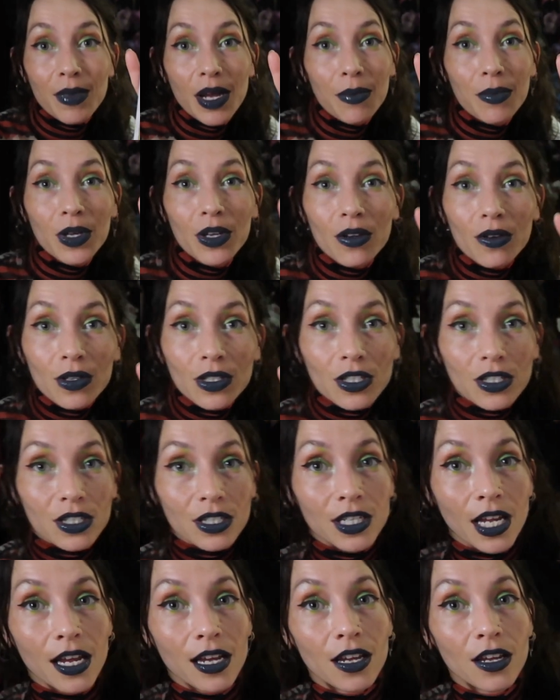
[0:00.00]
Maybe you're
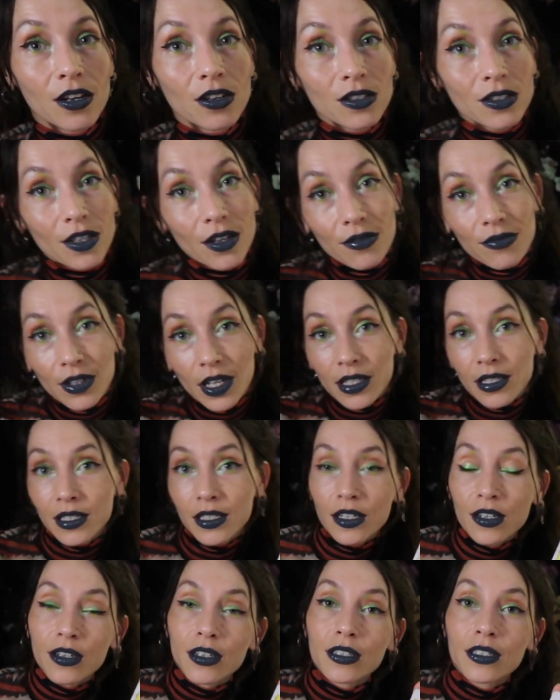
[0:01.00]
just taking yourself less
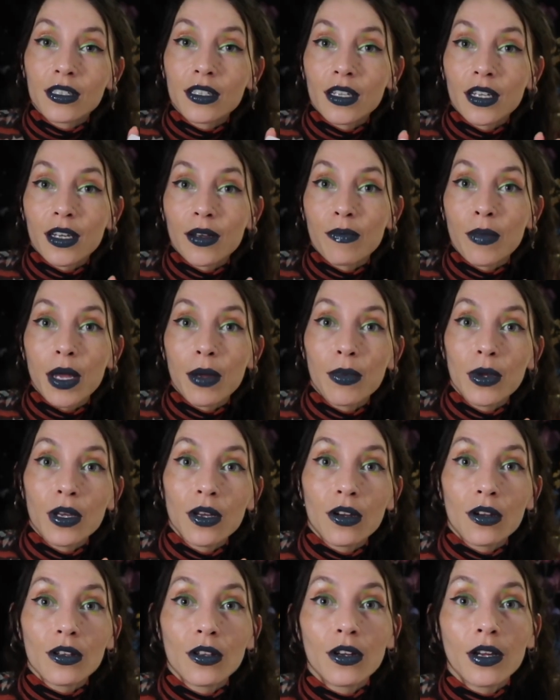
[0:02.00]
seriously. Maybe
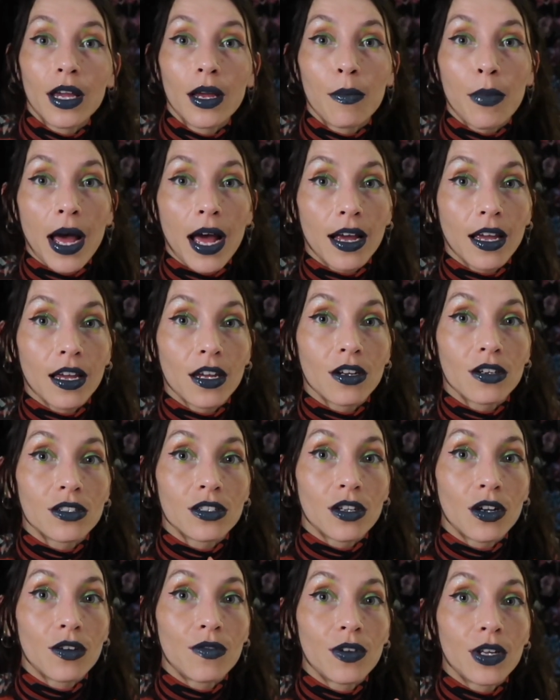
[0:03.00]
you're looking back at
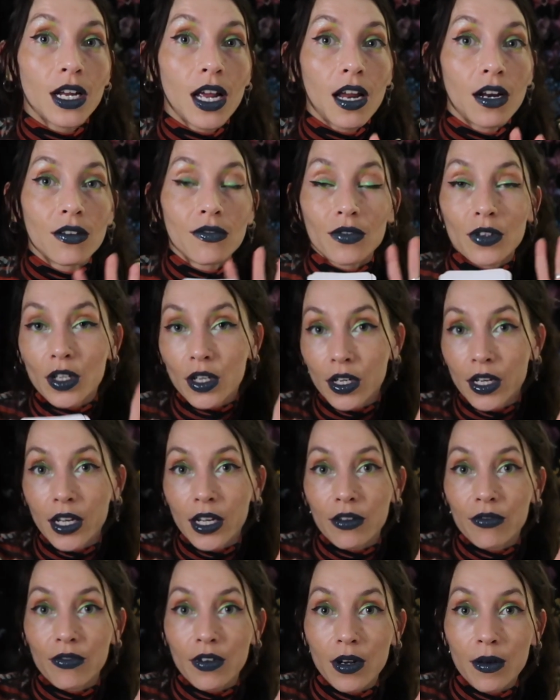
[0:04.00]
yourself and kind of
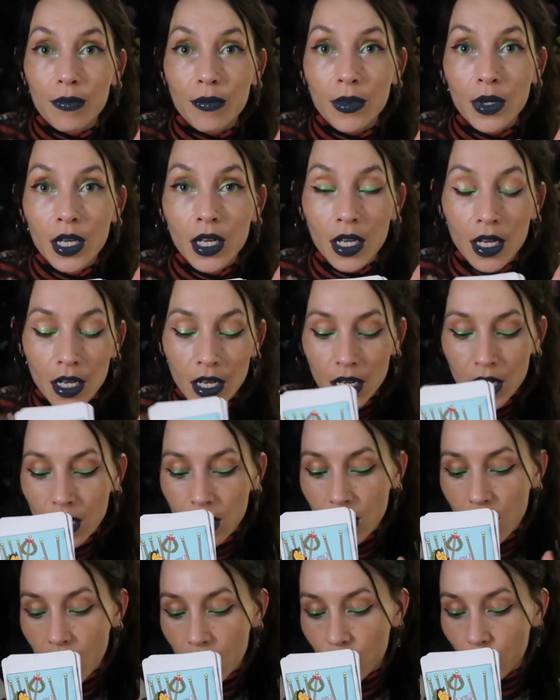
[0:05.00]
learning from
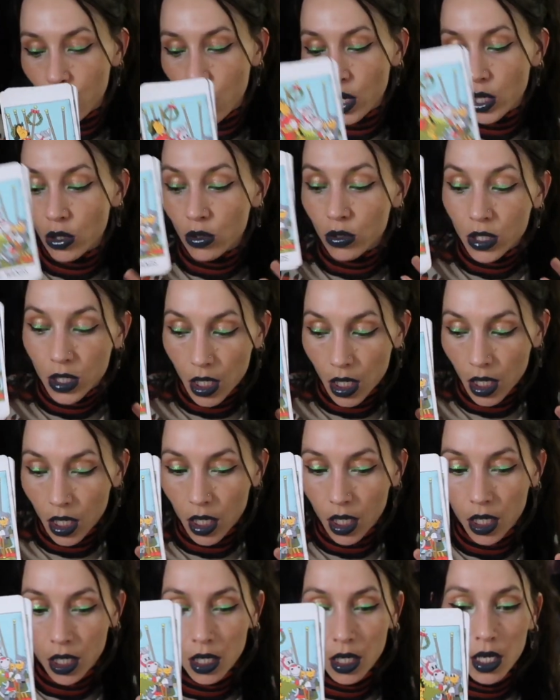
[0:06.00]
what you
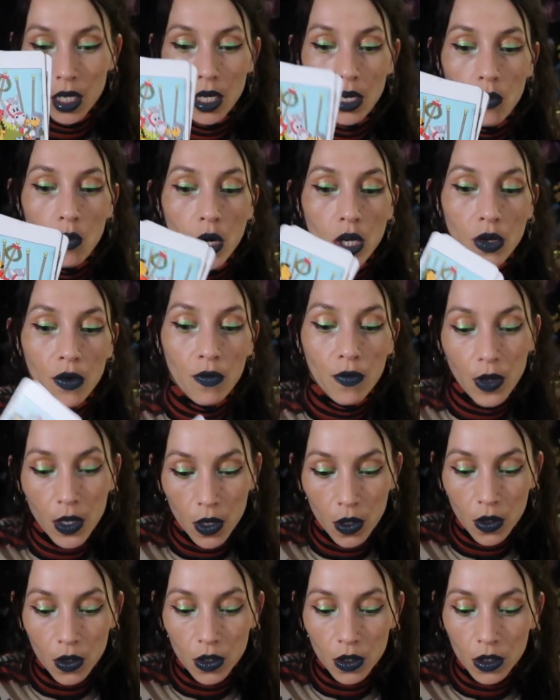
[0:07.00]
see, what you
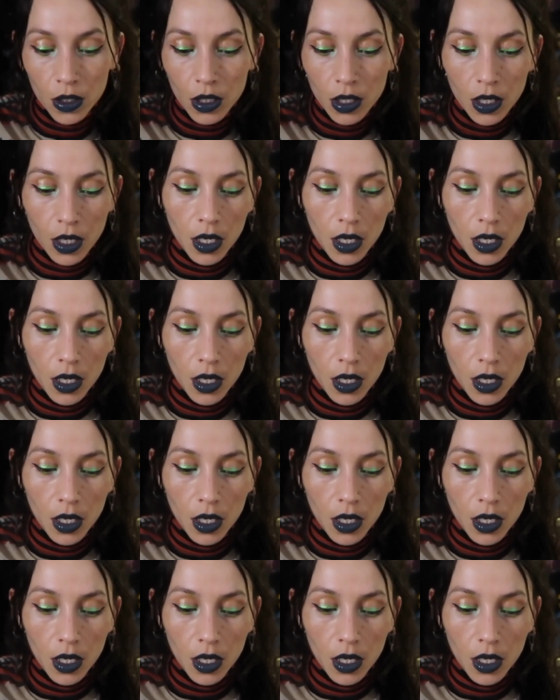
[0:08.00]
feel.